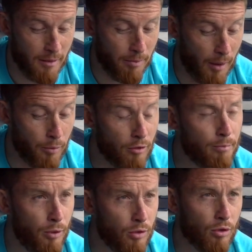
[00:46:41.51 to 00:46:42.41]
But I would
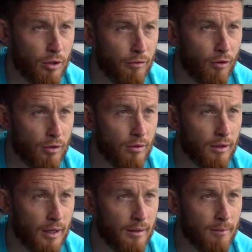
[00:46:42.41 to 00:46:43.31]
have put Louis Vaughan
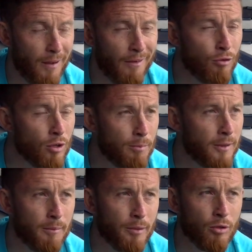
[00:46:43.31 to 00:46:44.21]
in. But I've only
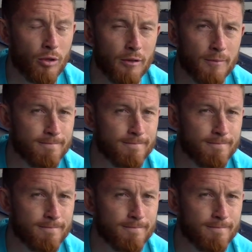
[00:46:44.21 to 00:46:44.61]
played with Louis.